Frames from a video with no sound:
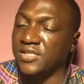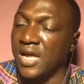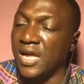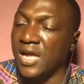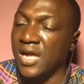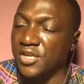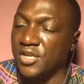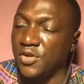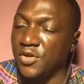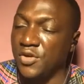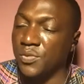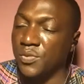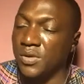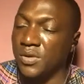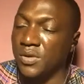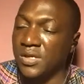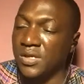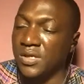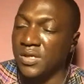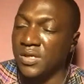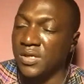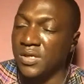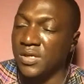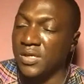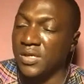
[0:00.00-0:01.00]
and new.
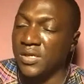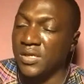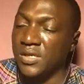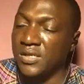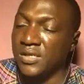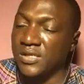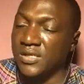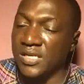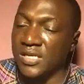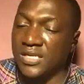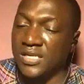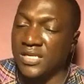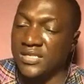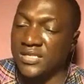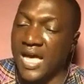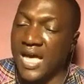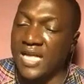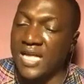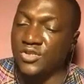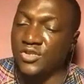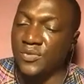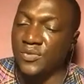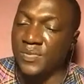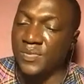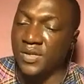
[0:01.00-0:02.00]
The desire
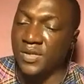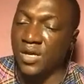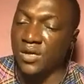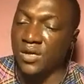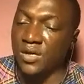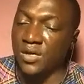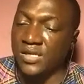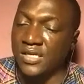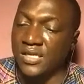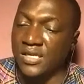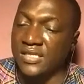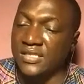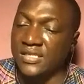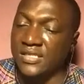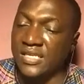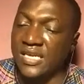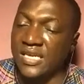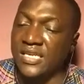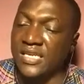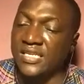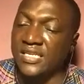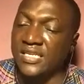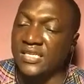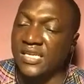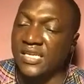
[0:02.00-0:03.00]
to belong is
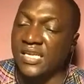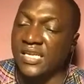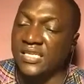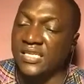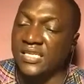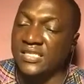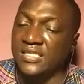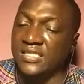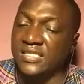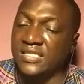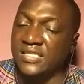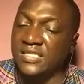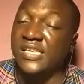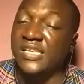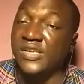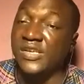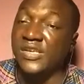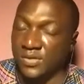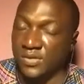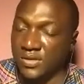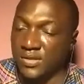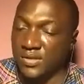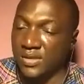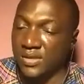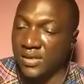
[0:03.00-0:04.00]

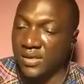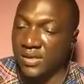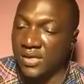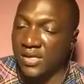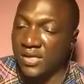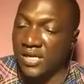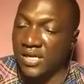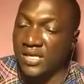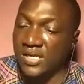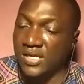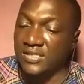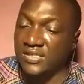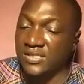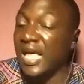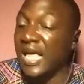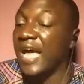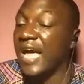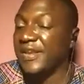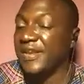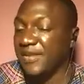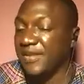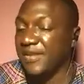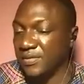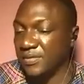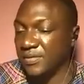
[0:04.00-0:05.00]
insidious,
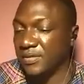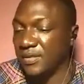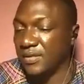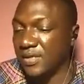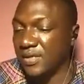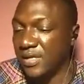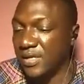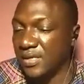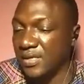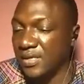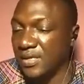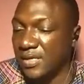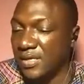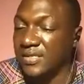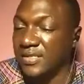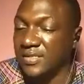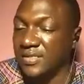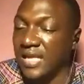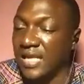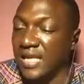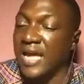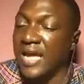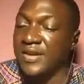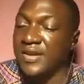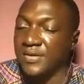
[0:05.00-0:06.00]
insidious,
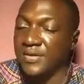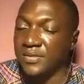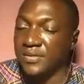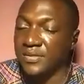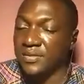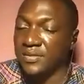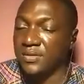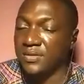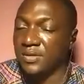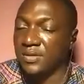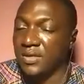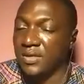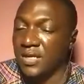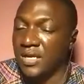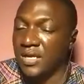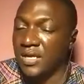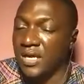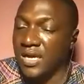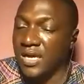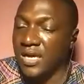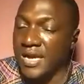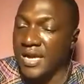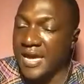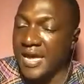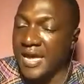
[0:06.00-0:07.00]
insidious.
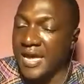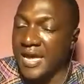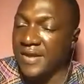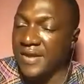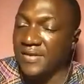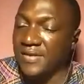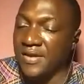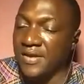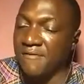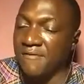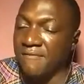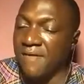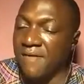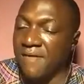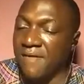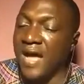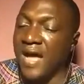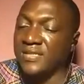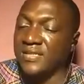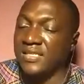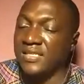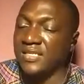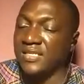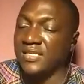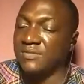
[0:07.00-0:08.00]
In
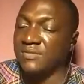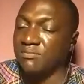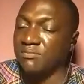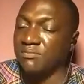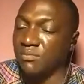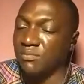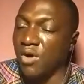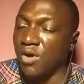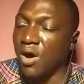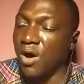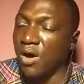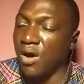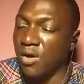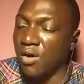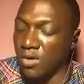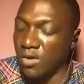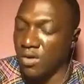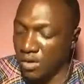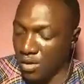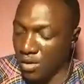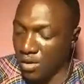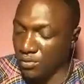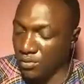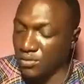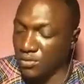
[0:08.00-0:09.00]
fact, it is more
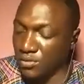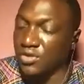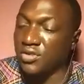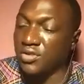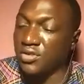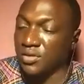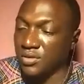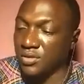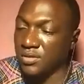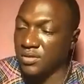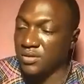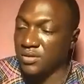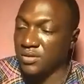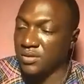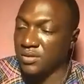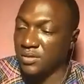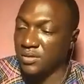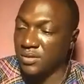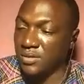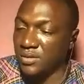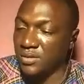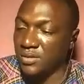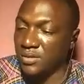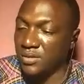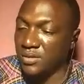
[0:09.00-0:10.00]
unconscious.
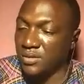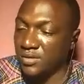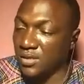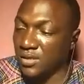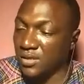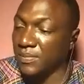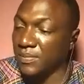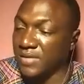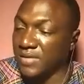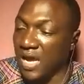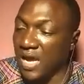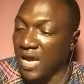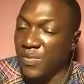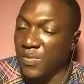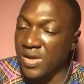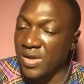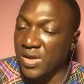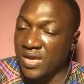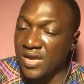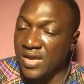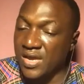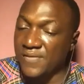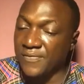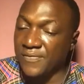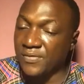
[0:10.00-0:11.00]
Sometimes
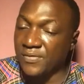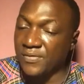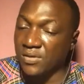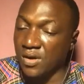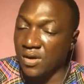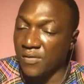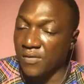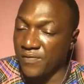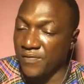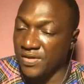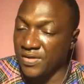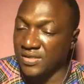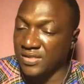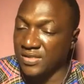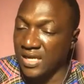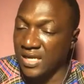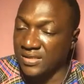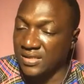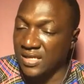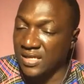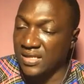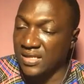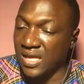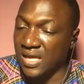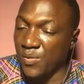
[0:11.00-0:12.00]
we even convince
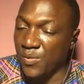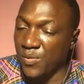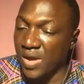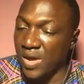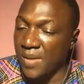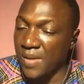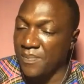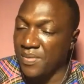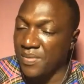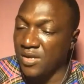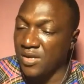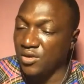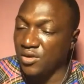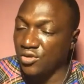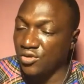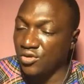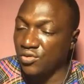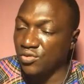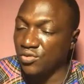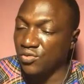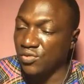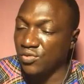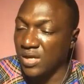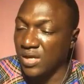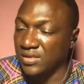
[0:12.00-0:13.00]
ourselves that we are being true
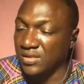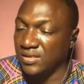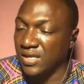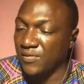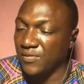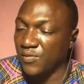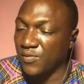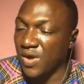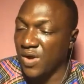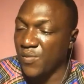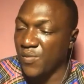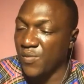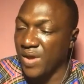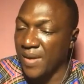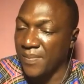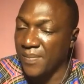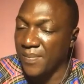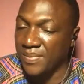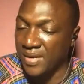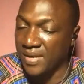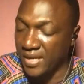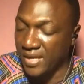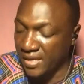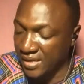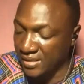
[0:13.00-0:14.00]
to ourselves when we are
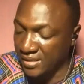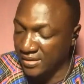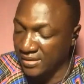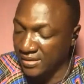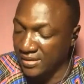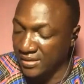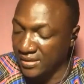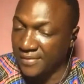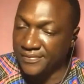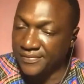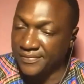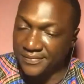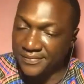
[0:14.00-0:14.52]
playing it safe.